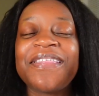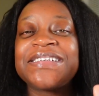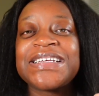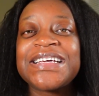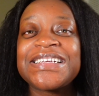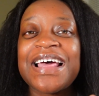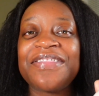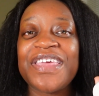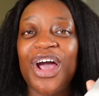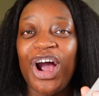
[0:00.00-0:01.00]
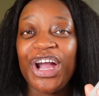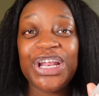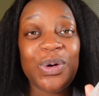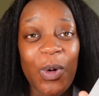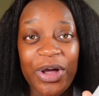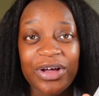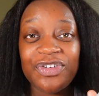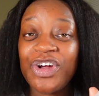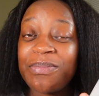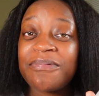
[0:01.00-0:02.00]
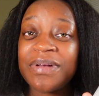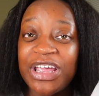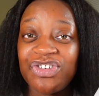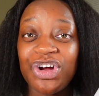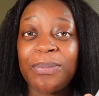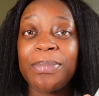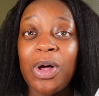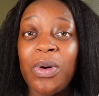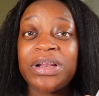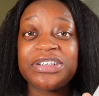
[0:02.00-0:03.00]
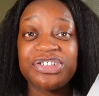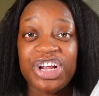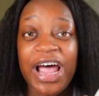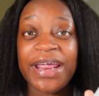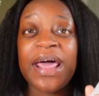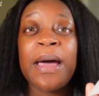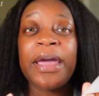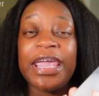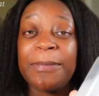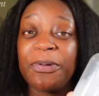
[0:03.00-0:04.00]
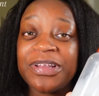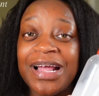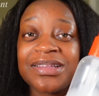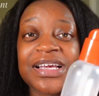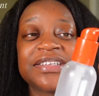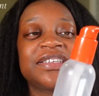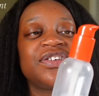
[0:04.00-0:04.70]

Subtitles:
This is the Argan Oil Cream of Nature Blow and Shine Heat Protectant.